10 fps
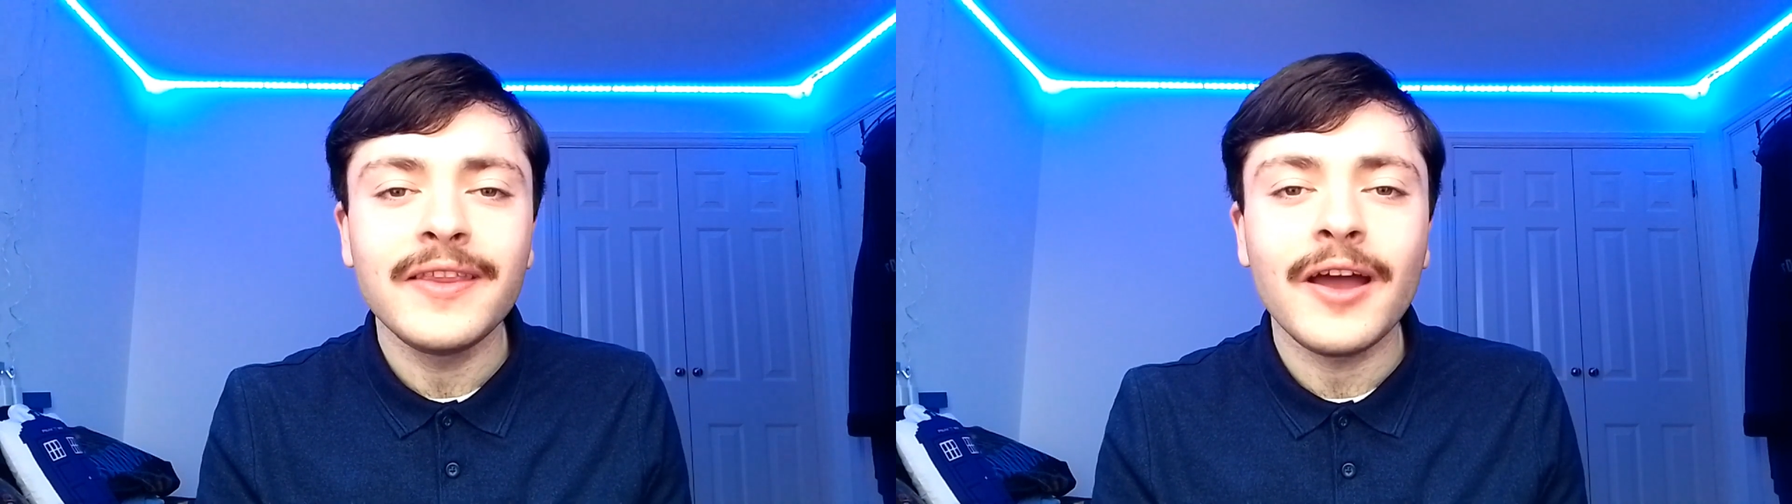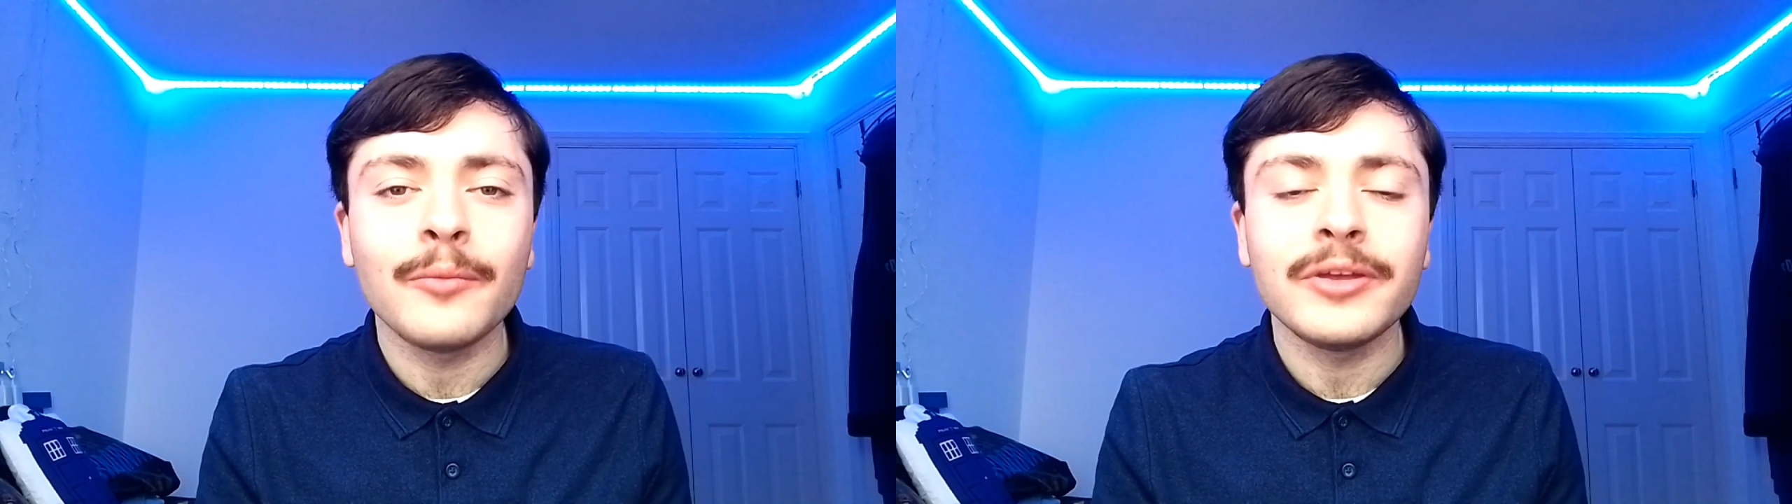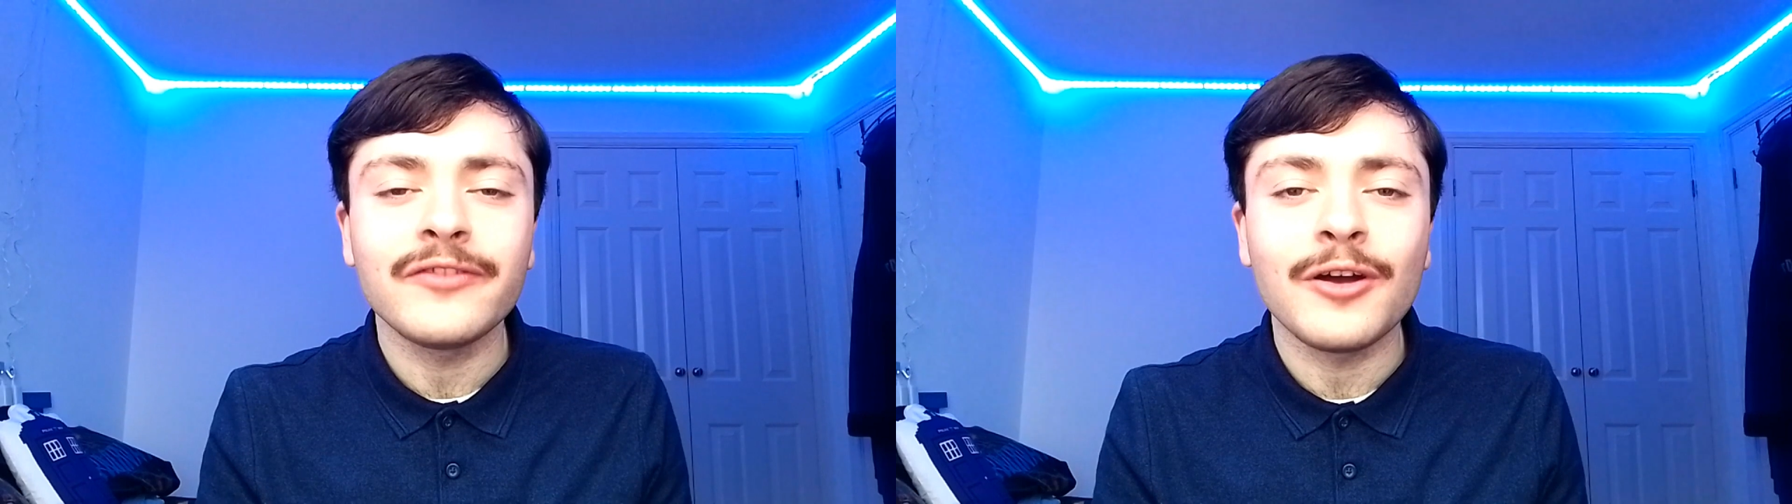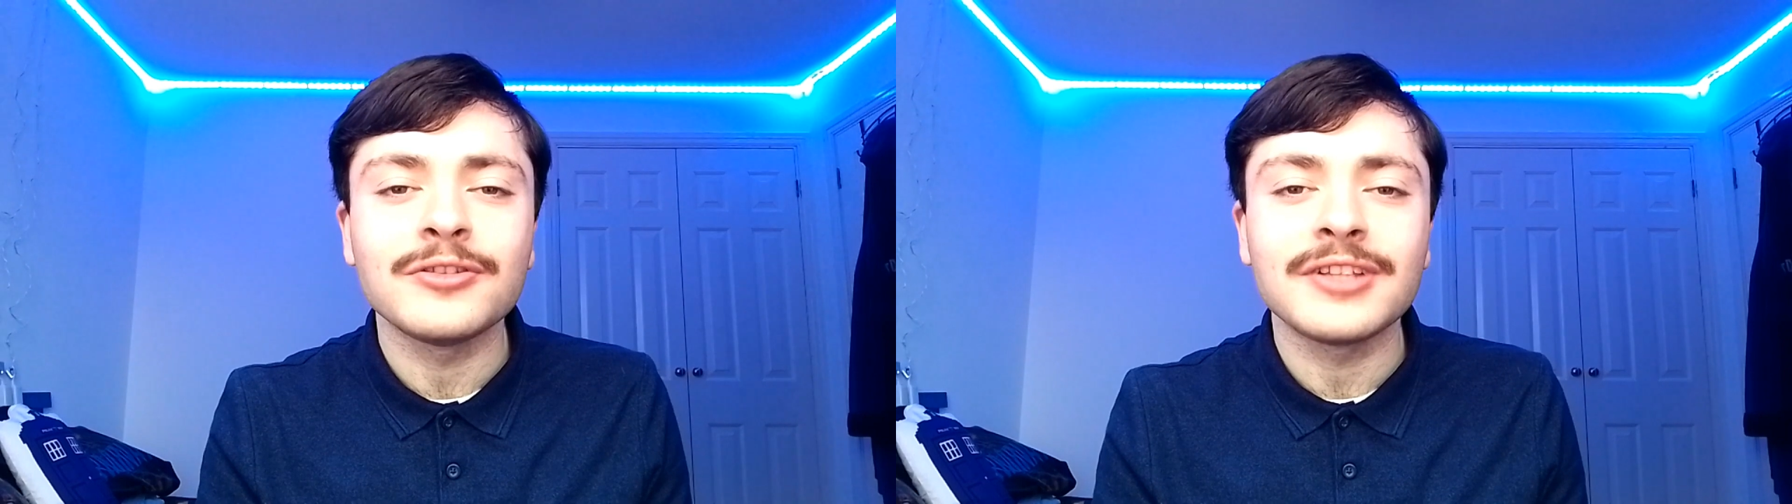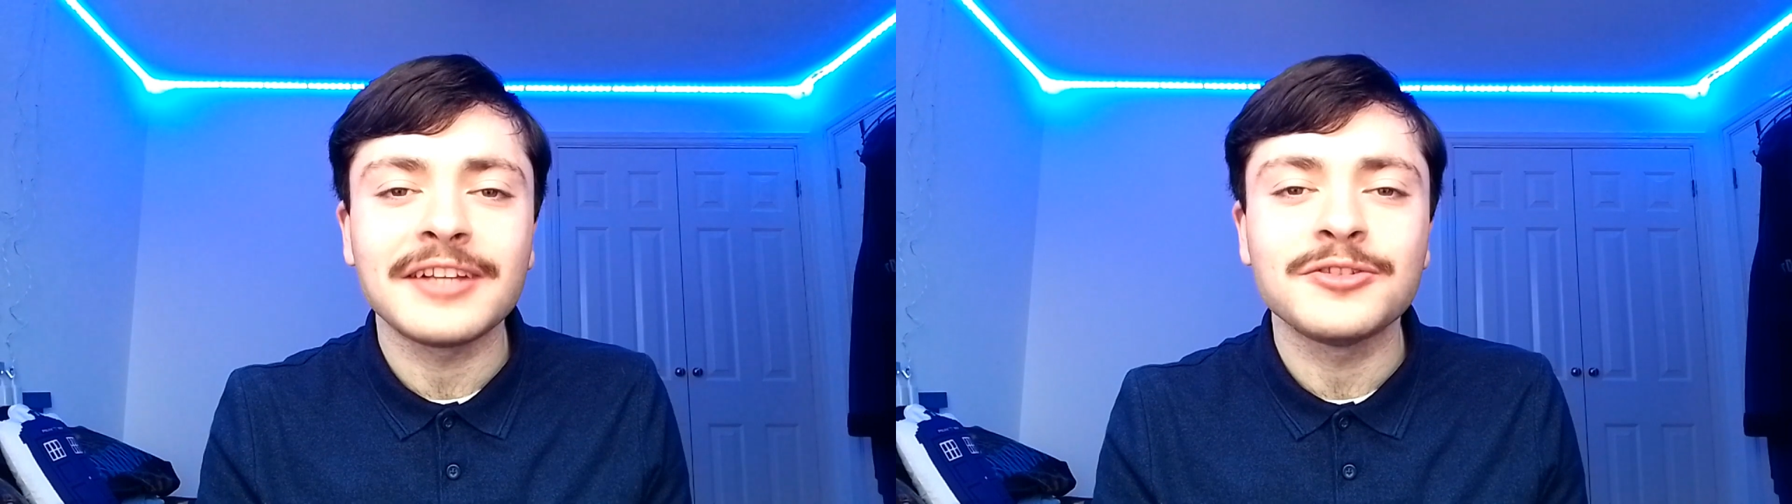the Army of
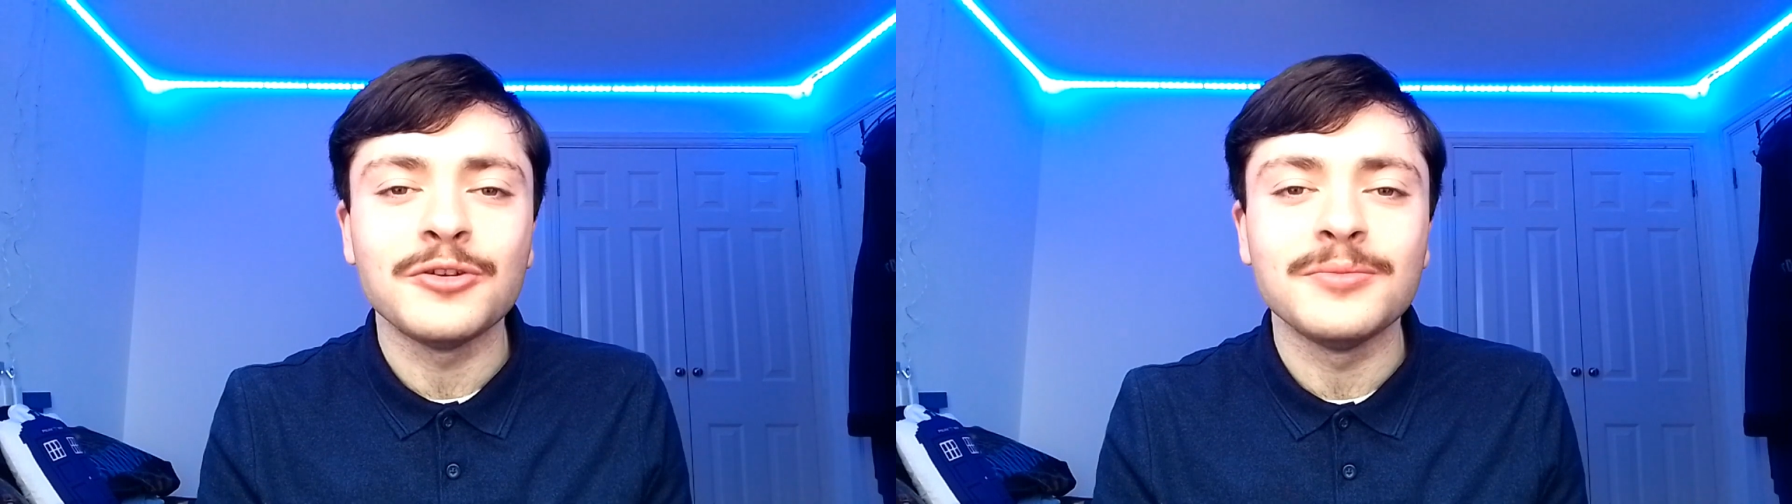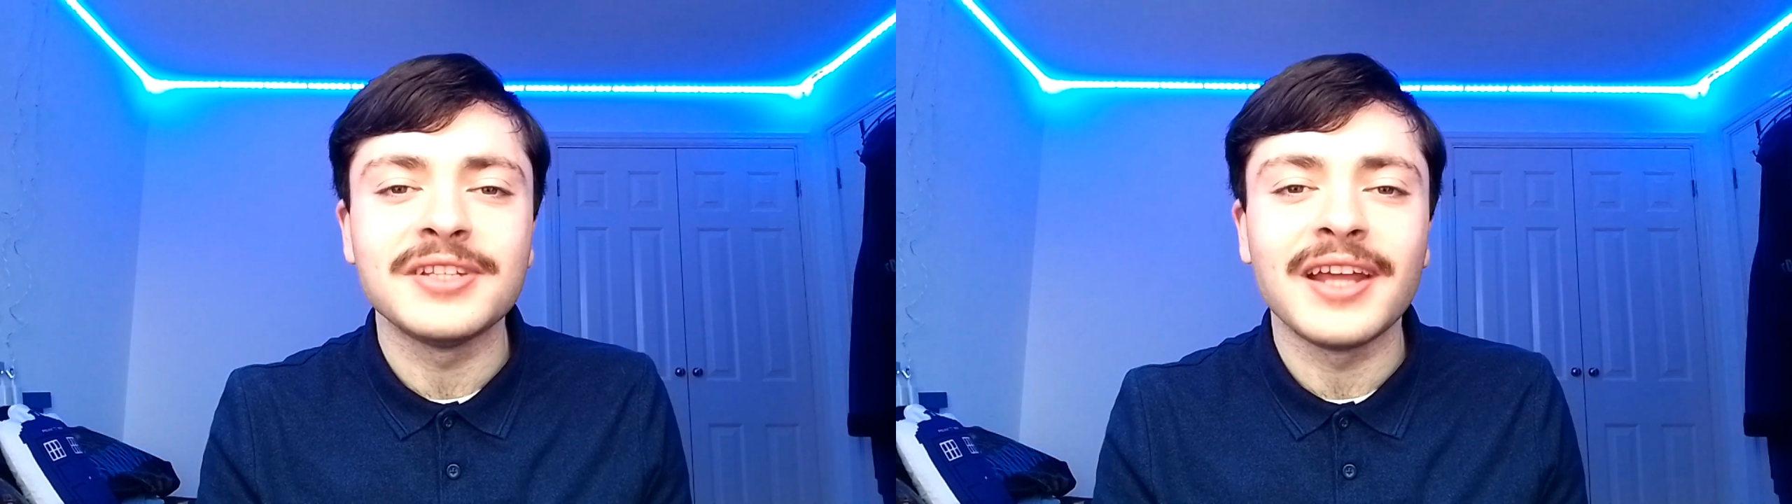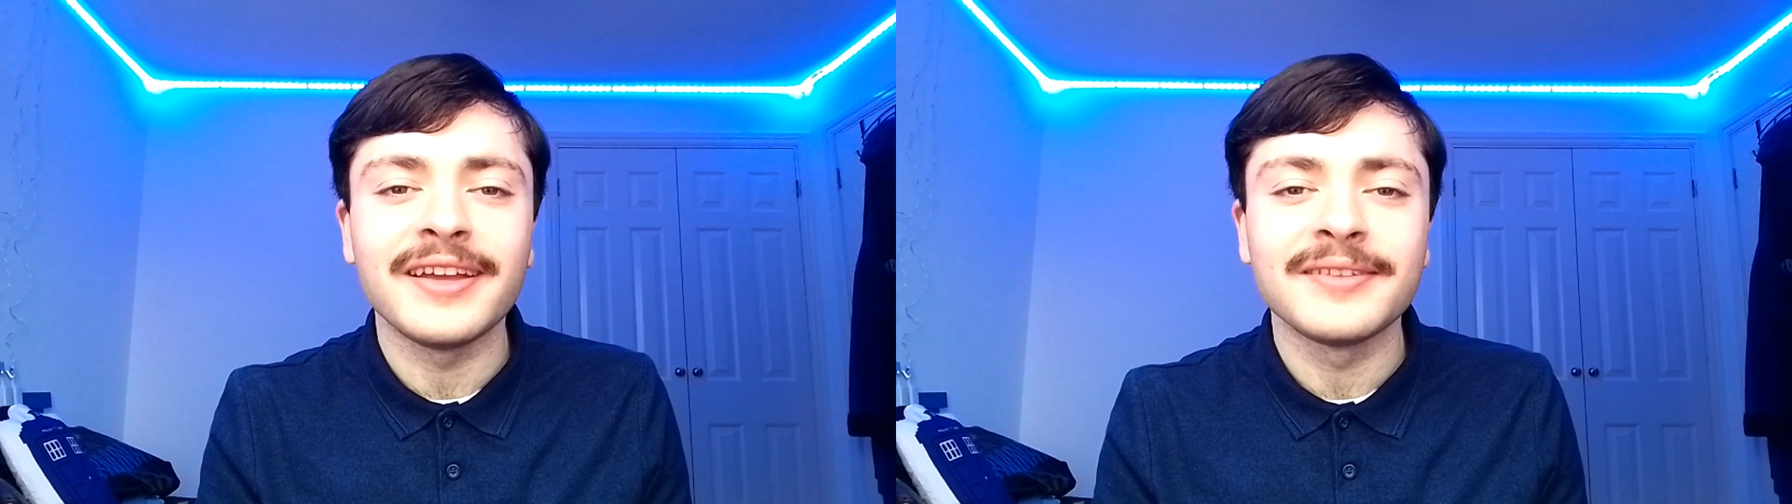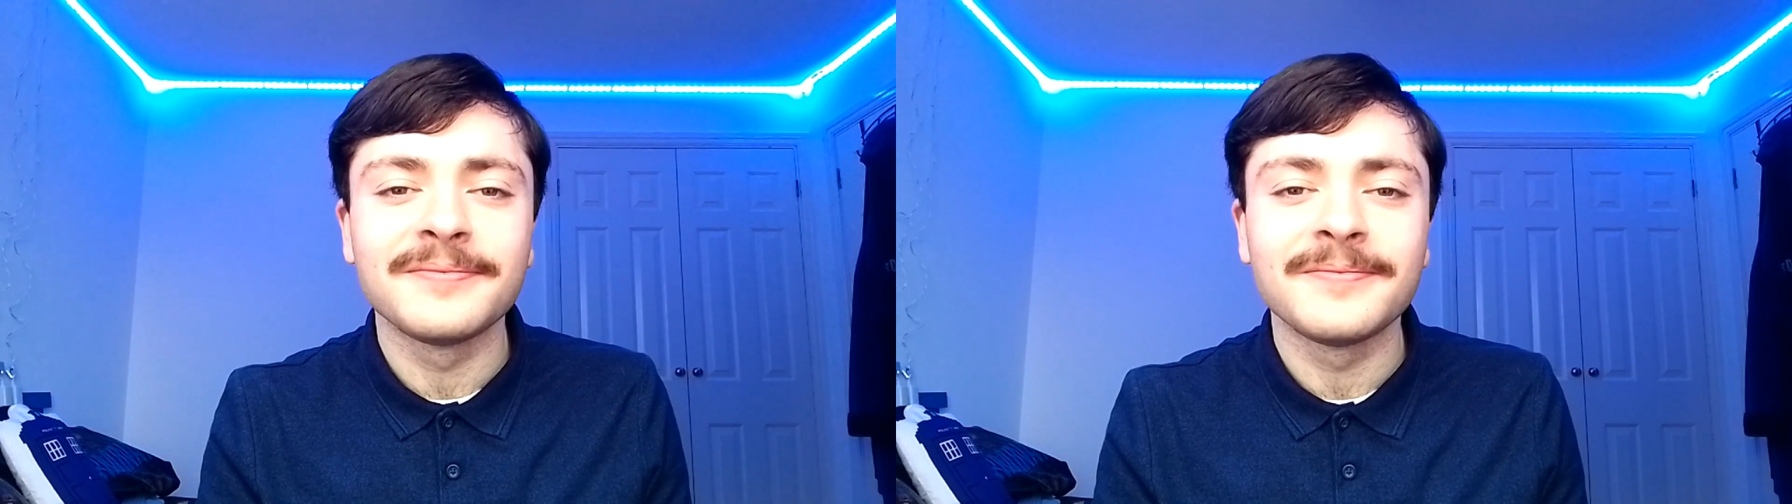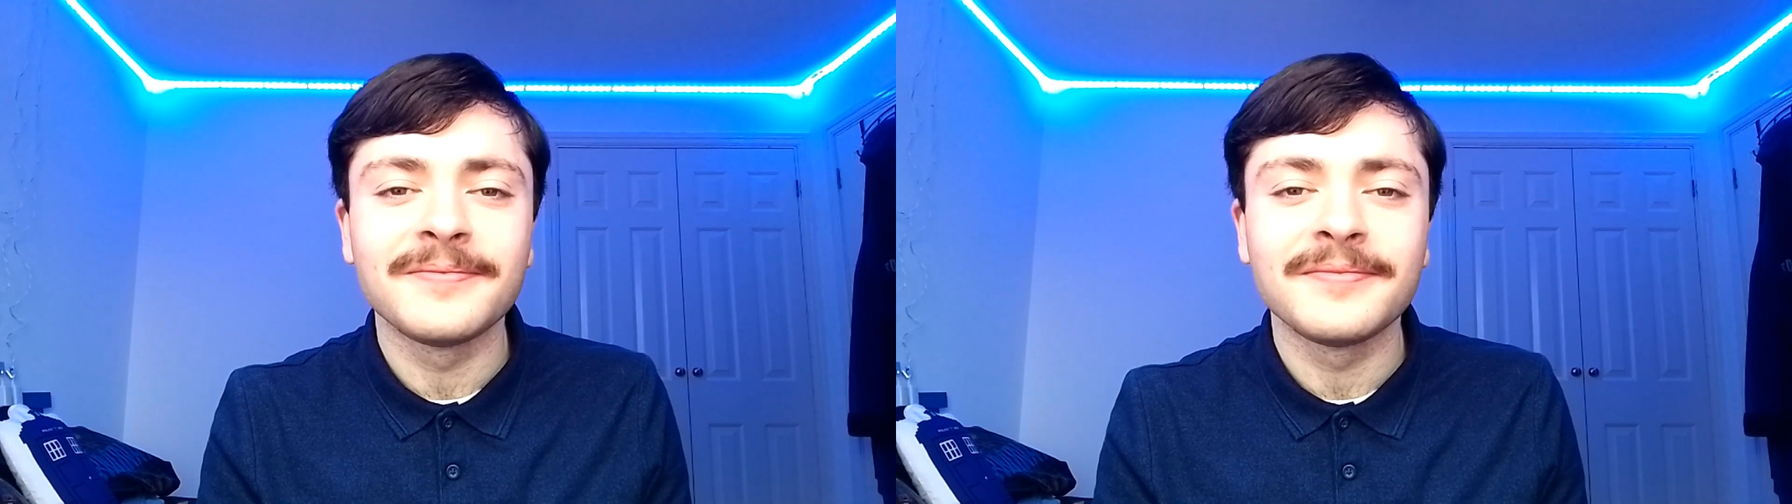Ghosts slash Doomsday.